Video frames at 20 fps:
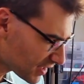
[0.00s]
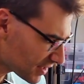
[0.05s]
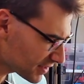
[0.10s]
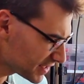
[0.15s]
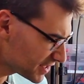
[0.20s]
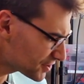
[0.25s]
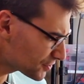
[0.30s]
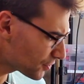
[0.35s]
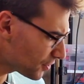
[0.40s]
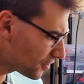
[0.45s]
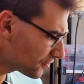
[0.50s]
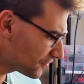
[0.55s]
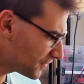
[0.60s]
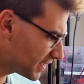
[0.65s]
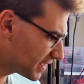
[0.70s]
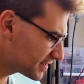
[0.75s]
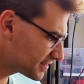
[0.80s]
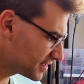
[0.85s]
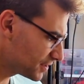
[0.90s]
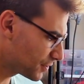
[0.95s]
these are all
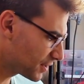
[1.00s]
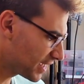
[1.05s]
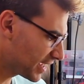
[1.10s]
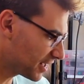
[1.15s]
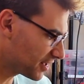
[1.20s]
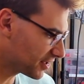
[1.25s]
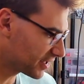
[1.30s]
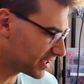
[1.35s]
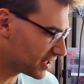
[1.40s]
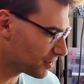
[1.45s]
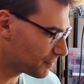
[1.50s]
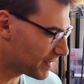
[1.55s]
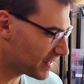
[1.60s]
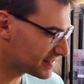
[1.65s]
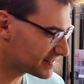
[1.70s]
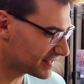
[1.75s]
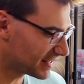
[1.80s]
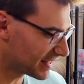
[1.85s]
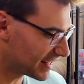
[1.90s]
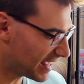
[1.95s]
things that you can get on
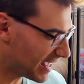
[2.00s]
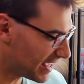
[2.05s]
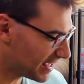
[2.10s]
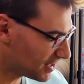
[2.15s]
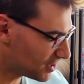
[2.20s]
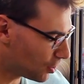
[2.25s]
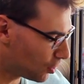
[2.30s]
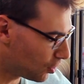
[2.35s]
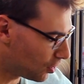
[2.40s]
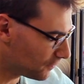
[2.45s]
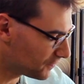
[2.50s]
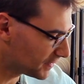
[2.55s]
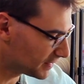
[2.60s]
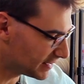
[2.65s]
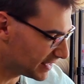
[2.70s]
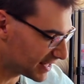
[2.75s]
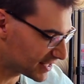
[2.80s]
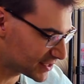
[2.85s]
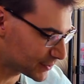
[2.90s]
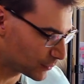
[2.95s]
GearBest. Again, all the
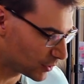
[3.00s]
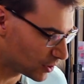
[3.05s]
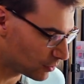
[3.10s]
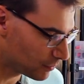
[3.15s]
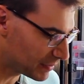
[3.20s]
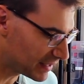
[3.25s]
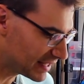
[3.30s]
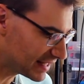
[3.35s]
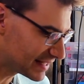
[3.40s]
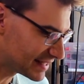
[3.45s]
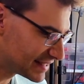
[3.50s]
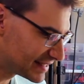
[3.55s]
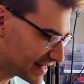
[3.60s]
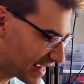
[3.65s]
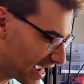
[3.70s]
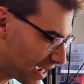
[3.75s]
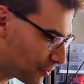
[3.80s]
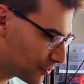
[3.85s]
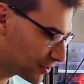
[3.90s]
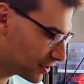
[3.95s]
links will be
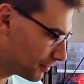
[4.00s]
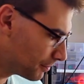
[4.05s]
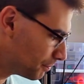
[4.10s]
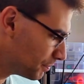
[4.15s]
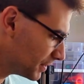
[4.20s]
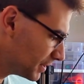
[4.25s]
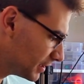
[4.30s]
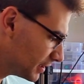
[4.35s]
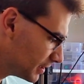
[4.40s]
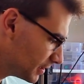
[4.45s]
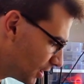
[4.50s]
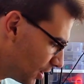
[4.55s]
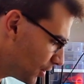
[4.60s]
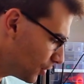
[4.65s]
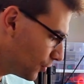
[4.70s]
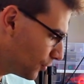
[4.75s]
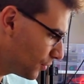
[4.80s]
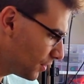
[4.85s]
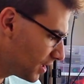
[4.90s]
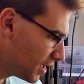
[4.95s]
down
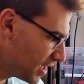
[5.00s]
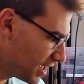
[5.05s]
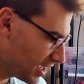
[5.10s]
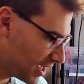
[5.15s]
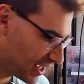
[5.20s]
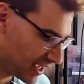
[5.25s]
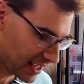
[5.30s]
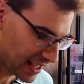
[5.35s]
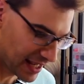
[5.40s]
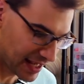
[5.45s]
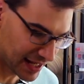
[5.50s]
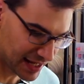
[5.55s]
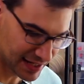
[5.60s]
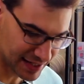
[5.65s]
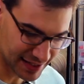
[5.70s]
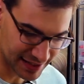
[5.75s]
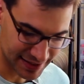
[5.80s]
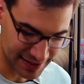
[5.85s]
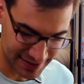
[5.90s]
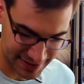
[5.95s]
below. And
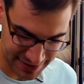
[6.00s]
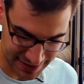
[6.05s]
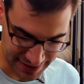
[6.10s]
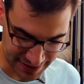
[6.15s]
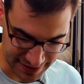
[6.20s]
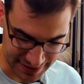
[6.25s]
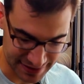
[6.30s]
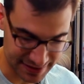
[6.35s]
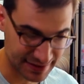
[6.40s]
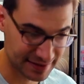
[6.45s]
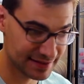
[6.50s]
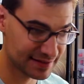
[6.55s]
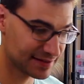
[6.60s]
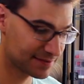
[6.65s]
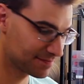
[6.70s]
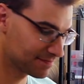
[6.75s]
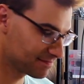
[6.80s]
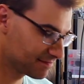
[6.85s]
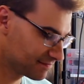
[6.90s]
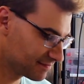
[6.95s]
this
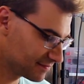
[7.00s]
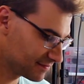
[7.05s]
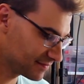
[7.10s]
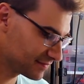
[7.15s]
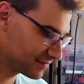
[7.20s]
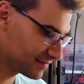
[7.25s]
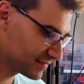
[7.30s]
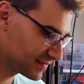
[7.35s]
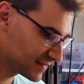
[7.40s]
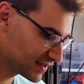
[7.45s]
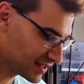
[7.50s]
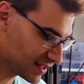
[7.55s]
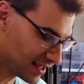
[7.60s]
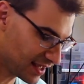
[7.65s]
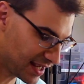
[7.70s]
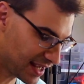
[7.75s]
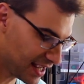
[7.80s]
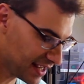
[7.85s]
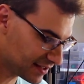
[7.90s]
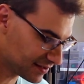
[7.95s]
is,
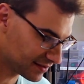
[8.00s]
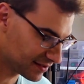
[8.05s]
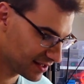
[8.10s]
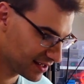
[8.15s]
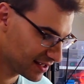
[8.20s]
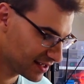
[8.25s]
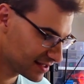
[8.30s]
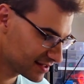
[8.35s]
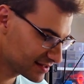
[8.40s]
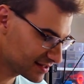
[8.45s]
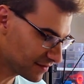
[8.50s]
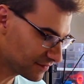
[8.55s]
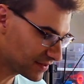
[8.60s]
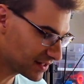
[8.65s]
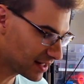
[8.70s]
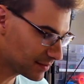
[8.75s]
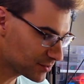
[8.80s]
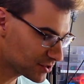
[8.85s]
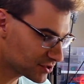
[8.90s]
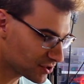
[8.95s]
again, stuff
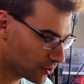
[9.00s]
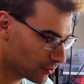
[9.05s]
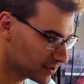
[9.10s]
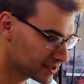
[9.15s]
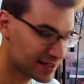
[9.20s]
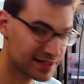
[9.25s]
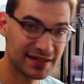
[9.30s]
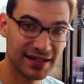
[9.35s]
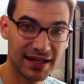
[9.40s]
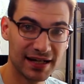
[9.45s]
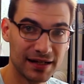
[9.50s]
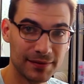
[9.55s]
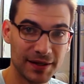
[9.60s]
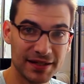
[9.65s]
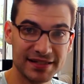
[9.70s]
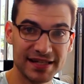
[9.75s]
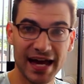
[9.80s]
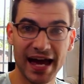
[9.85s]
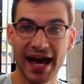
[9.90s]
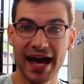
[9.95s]
that I'm just always excited
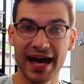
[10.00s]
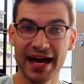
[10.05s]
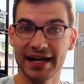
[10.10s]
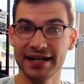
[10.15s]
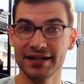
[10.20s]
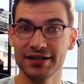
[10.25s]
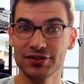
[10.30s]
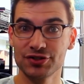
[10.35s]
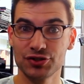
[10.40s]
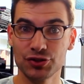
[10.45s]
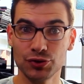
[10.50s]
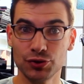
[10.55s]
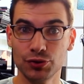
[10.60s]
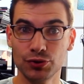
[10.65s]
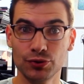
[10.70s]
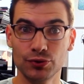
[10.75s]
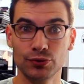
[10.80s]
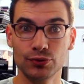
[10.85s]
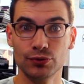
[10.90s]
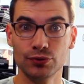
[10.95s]
about to add
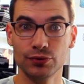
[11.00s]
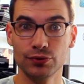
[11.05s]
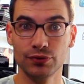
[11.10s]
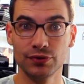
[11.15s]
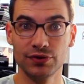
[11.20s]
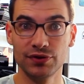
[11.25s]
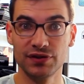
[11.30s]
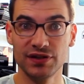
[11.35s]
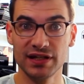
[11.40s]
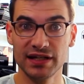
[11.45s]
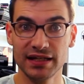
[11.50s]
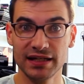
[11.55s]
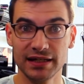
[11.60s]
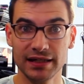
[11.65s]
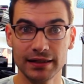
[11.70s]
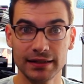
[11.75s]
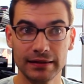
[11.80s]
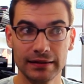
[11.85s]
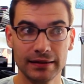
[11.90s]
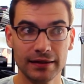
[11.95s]
to
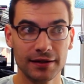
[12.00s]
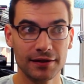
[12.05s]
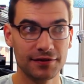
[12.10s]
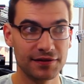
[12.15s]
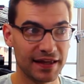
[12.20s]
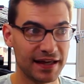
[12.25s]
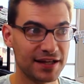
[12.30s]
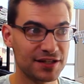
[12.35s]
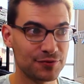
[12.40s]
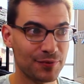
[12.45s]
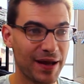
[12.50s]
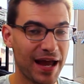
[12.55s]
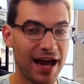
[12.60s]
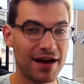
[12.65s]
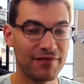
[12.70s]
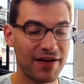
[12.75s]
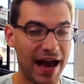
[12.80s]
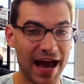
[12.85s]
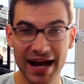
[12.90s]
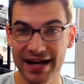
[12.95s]
the things we
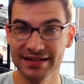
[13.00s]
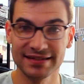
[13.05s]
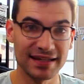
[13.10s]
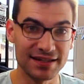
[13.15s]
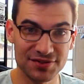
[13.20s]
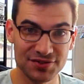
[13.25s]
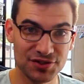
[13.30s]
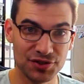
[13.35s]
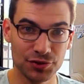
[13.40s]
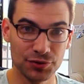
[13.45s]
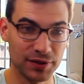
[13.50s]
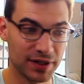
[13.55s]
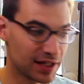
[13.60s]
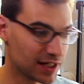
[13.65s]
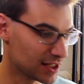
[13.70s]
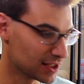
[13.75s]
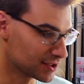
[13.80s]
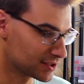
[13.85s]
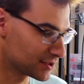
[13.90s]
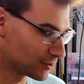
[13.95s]
have access to
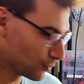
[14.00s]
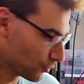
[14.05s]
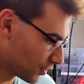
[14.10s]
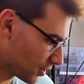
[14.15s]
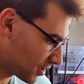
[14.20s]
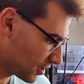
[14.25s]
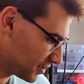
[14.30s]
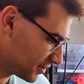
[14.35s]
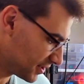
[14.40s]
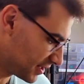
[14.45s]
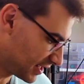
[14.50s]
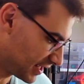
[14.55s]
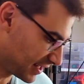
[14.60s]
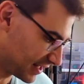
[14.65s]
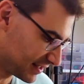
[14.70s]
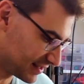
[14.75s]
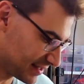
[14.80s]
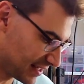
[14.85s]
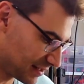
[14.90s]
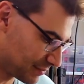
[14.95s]
here, to work on
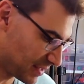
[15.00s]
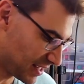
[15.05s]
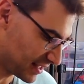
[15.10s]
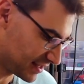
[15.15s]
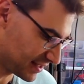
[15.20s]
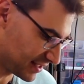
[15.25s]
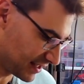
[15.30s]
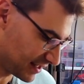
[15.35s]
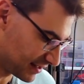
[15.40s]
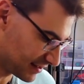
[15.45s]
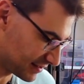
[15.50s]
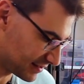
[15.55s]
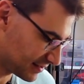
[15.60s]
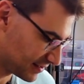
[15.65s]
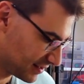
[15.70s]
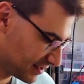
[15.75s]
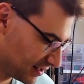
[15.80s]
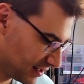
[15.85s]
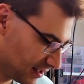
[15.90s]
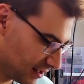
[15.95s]
things and make
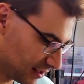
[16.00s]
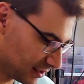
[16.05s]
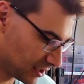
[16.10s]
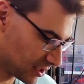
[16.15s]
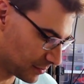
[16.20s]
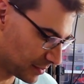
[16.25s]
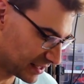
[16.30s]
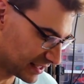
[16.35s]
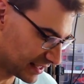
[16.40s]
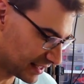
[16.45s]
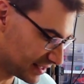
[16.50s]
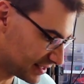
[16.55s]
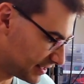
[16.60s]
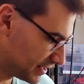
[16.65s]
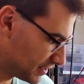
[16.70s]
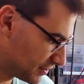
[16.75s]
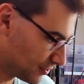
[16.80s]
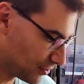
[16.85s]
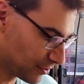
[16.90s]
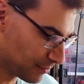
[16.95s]
things a little bit
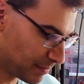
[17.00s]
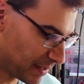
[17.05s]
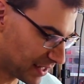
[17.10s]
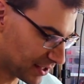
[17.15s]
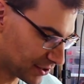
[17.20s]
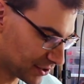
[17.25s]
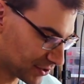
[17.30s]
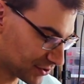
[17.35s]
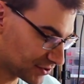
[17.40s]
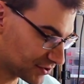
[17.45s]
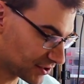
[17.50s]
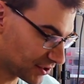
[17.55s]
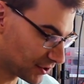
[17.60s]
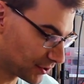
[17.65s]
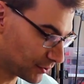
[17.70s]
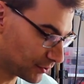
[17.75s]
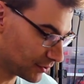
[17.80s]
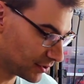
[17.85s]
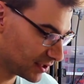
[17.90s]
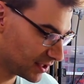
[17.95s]
easier or better.
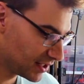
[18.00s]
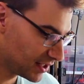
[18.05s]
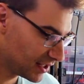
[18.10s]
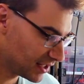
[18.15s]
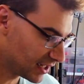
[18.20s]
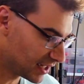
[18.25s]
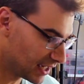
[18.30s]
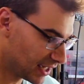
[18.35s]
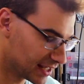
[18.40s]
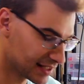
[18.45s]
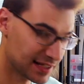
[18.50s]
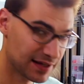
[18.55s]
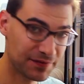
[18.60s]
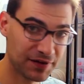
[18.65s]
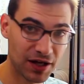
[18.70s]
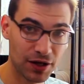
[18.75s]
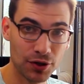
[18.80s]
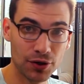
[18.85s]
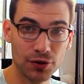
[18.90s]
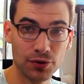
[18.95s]
So
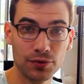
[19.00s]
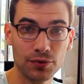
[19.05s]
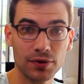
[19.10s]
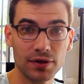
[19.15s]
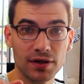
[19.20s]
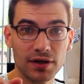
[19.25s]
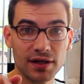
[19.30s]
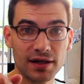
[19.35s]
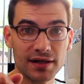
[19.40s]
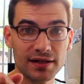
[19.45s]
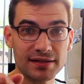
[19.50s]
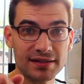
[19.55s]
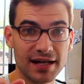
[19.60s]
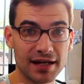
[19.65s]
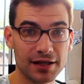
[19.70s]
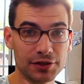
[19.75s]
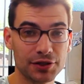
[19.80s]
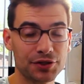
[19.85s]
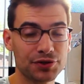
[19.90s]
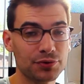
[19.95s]
definitely go
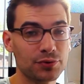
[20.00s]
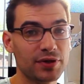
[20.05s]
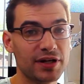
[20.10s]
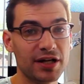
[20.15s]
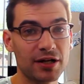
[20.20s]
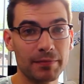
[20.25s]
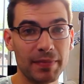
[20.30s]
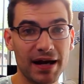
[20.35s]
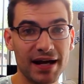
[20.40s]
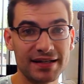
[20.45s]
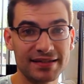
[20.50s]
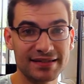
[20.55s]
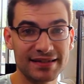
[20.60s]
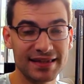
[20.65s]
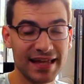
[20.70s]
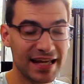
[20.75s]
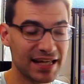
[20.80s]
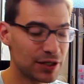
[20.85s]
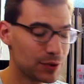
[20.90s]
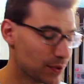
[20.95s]
take a look through GearBest. Thank